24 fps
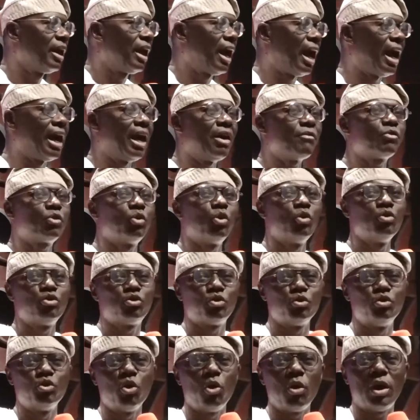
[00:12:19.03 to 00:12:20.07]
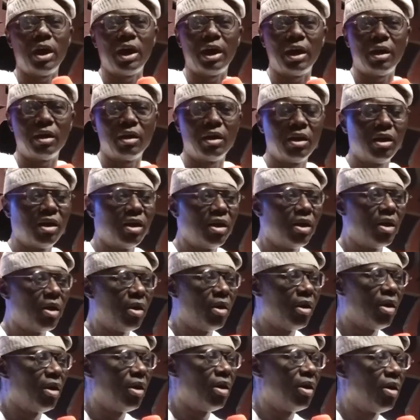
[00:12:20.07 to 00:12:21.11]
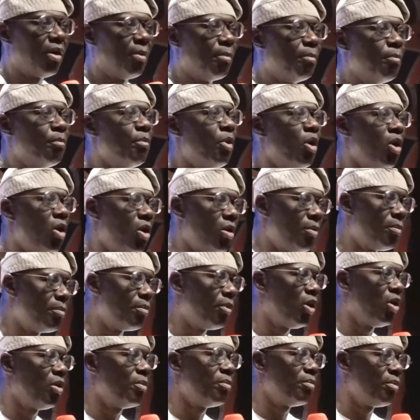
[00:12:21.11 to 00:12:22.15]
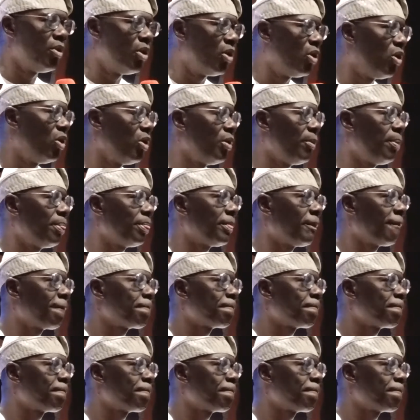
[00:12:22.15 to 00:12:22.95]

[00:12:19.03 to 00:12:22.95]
I have grown to know her more